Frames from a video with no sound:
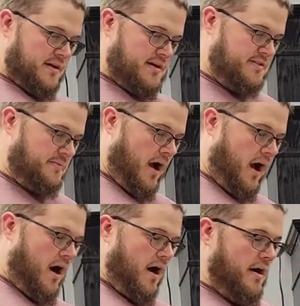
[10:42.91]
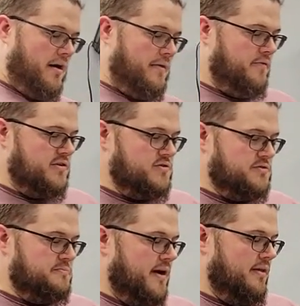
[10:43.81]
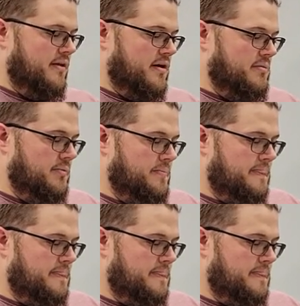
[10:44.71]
His uh, voice was barely audible.